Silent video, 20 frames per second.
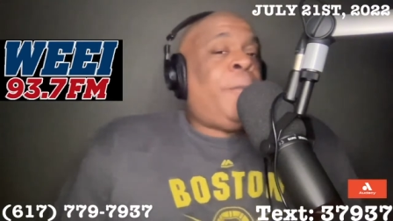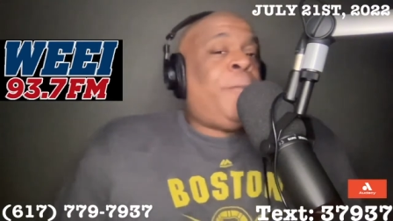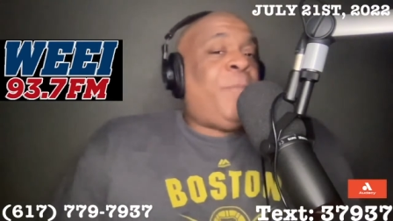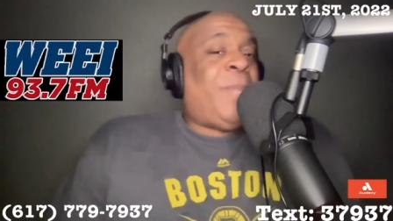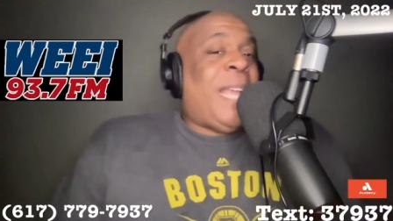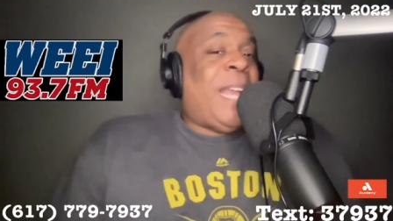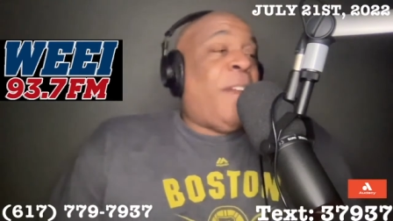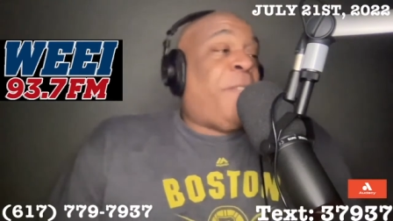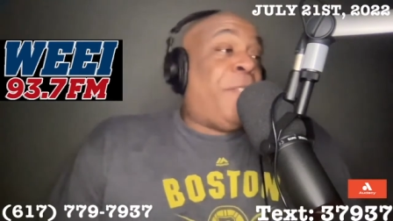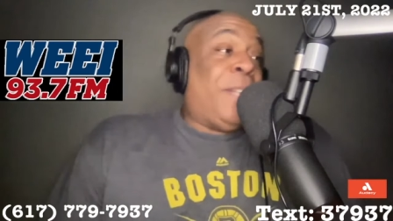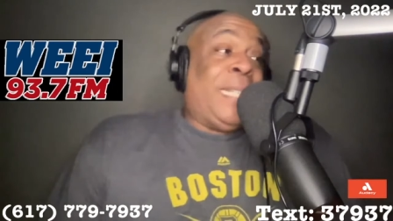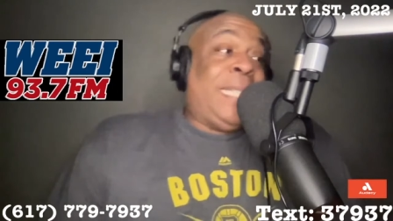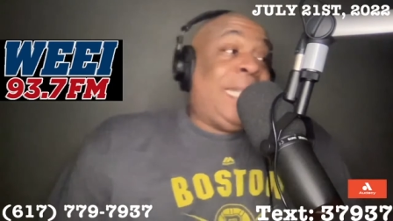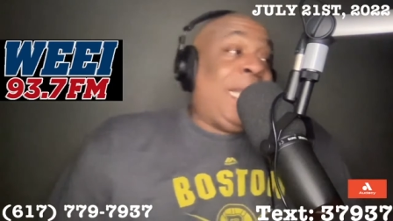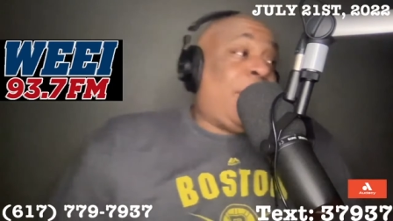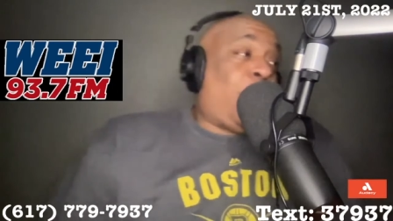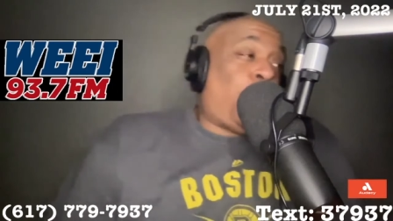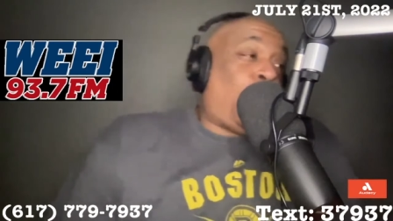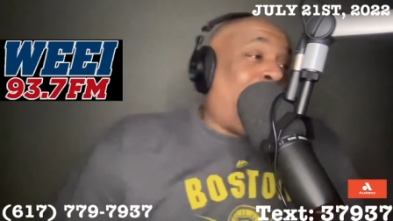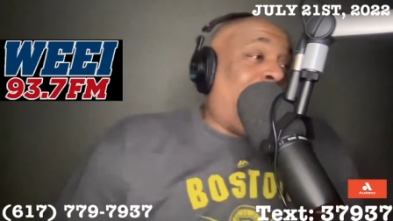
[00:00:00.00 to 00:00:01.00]
And if it's
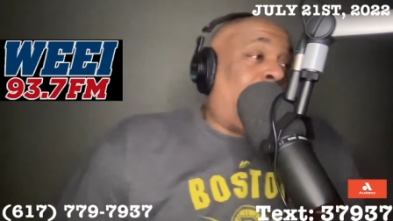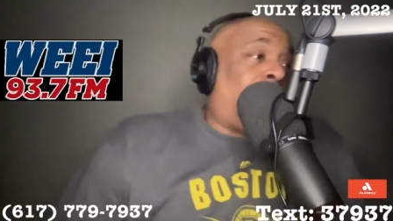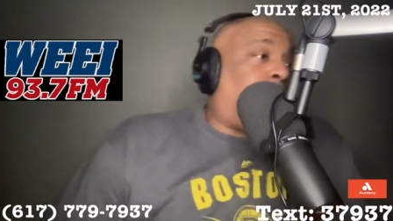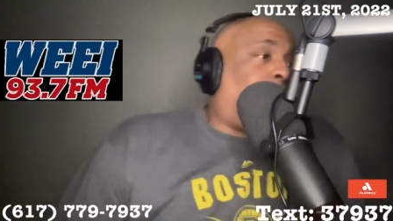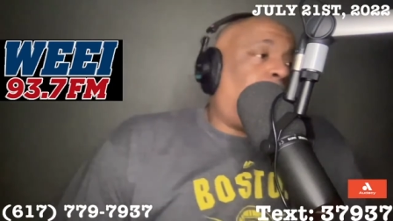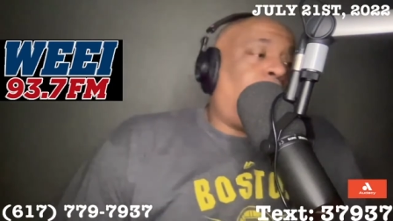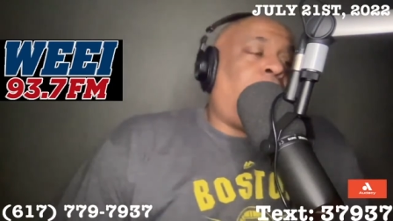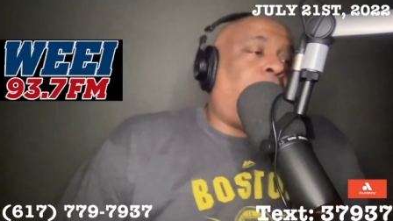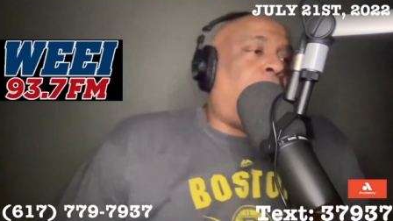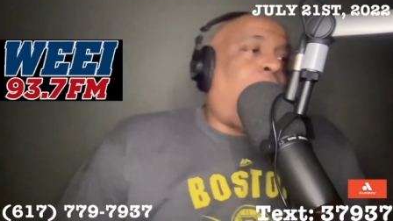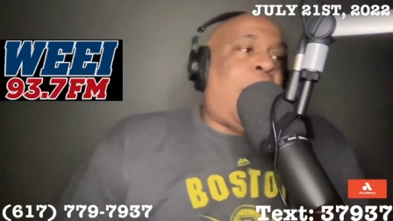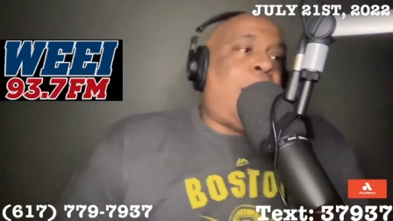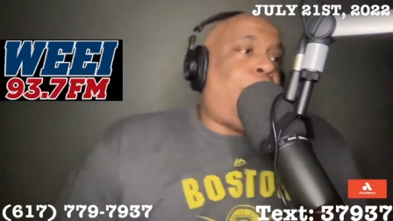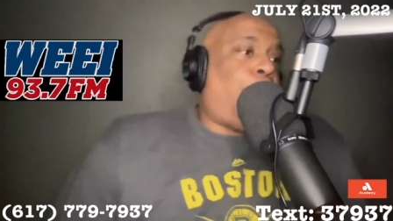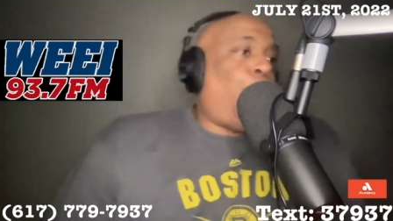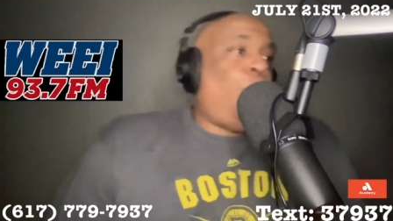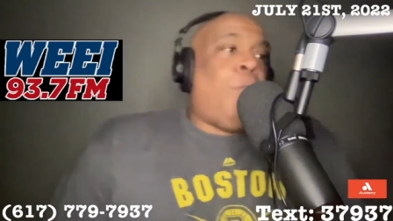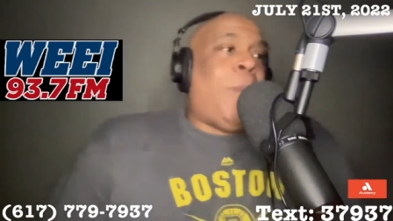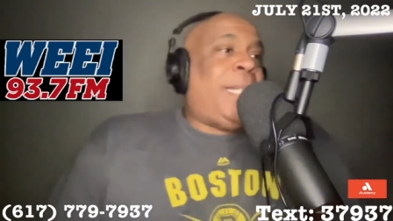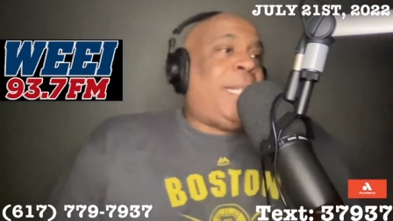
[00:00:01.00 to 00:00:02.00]
6 weeks,
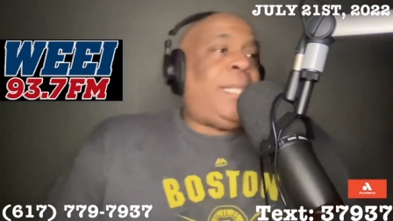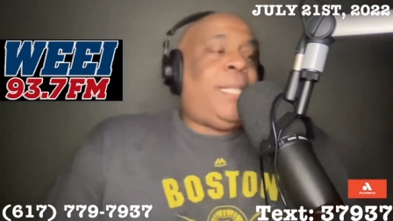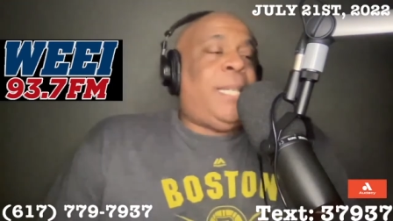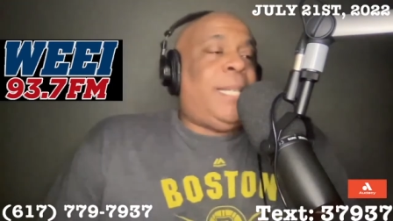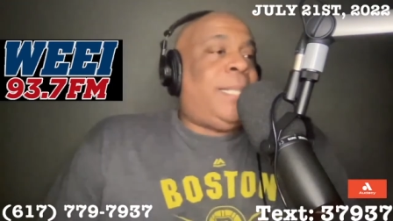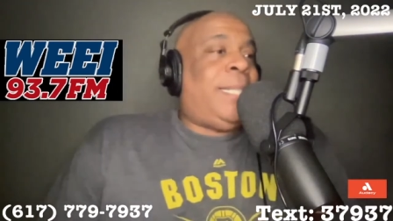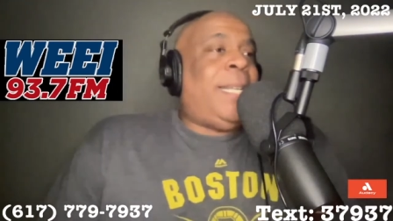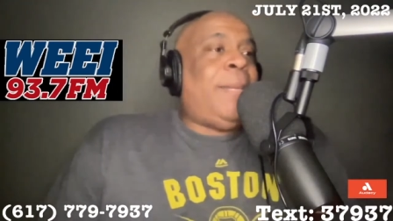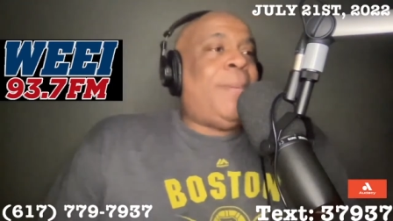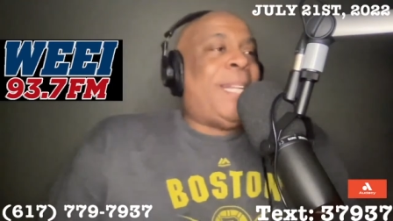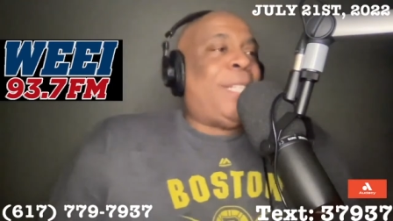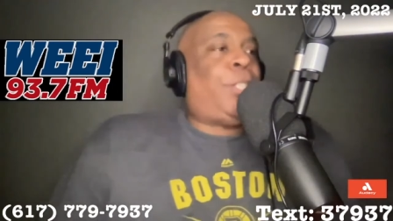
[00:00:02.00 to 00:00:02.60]
you might see a team